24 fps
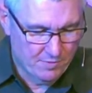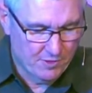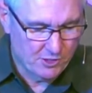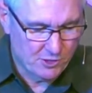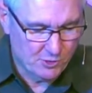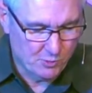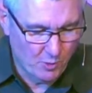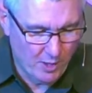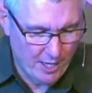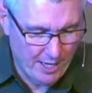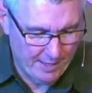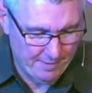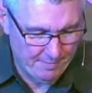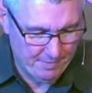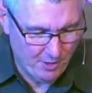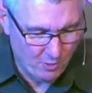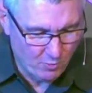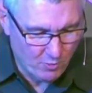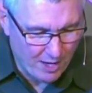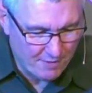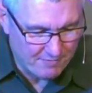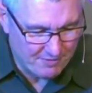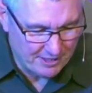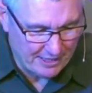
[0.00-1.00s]
Verse 1,
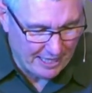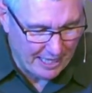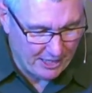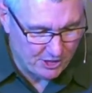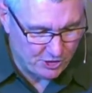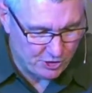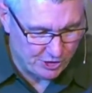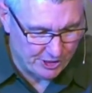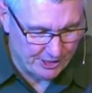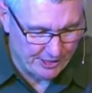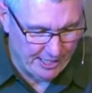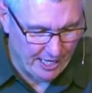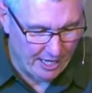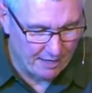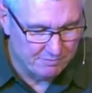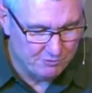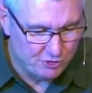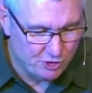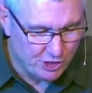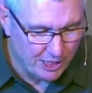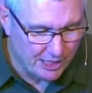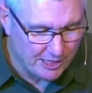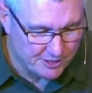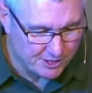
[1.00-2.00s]
the revelation
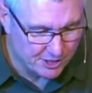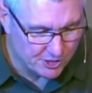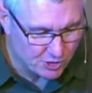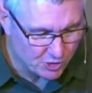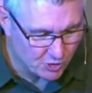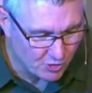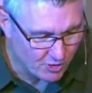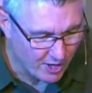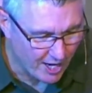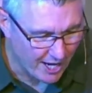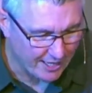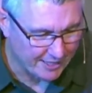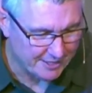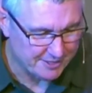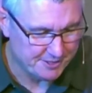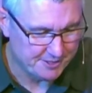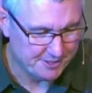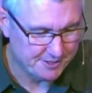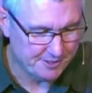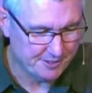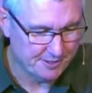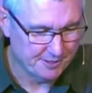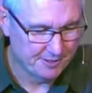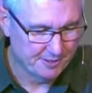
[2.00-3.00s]
of Jesus
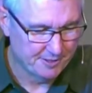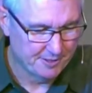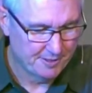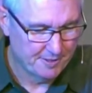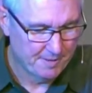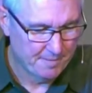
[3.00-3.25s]
Christ